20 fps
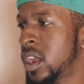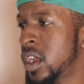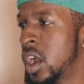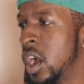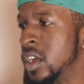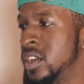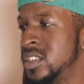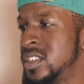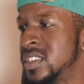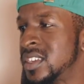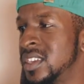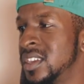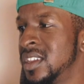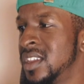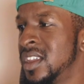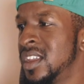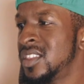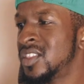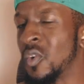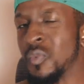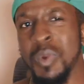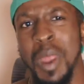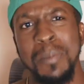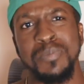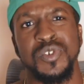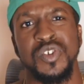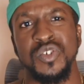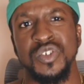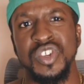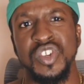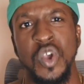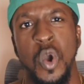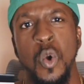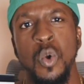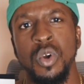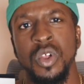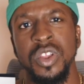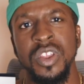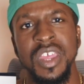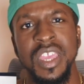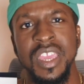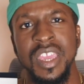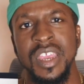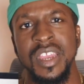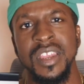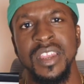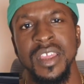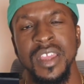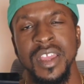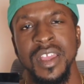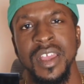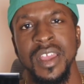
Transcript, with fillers: cause the reps are so clean